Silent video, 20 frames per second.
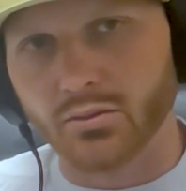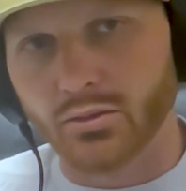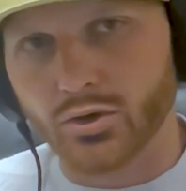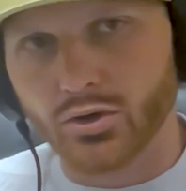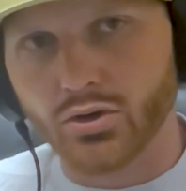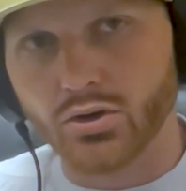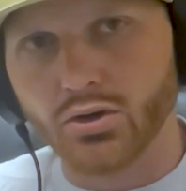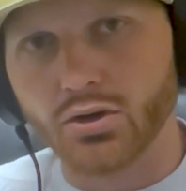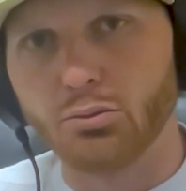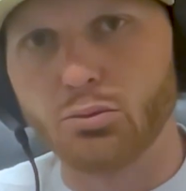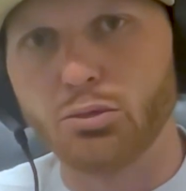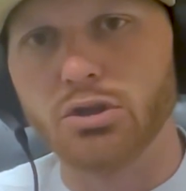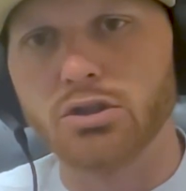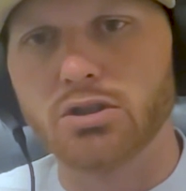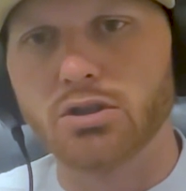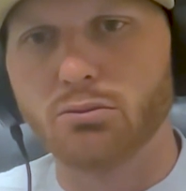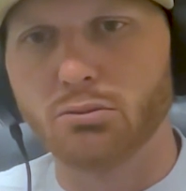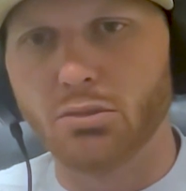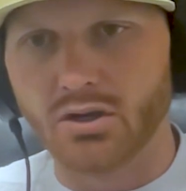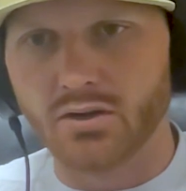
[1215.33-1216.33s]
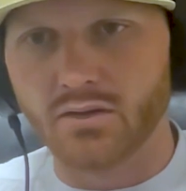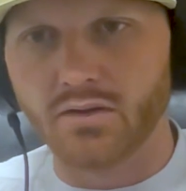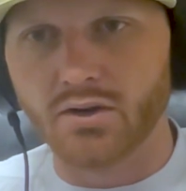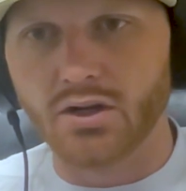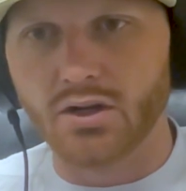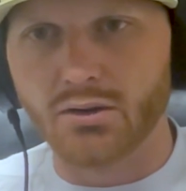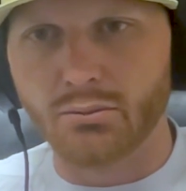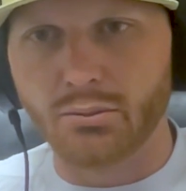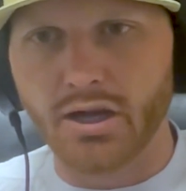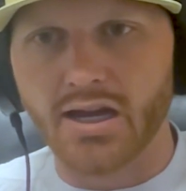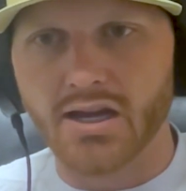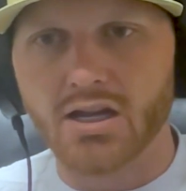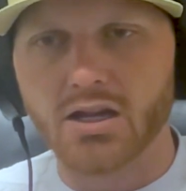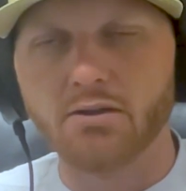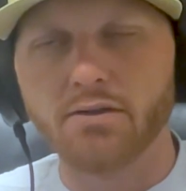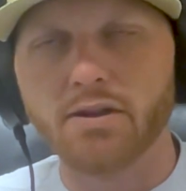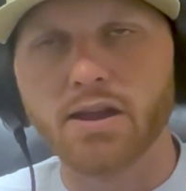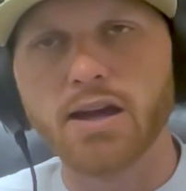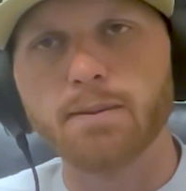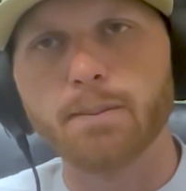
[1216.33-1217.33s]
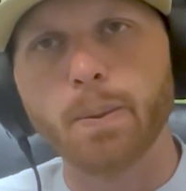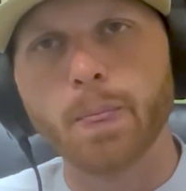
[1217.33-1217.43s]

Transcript: could be some benefit on the back end of that.